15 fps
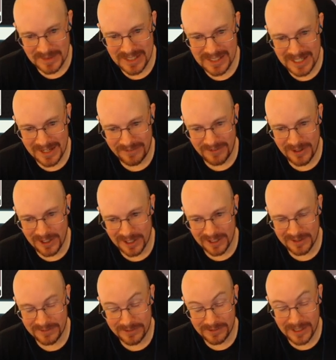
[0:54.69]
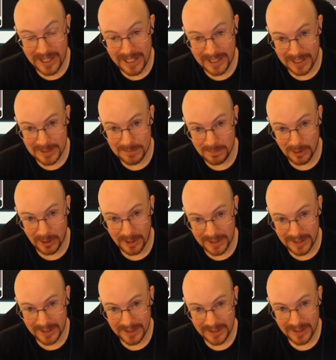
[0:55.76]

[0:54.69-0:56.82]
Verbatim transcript: Stefan and Franek's book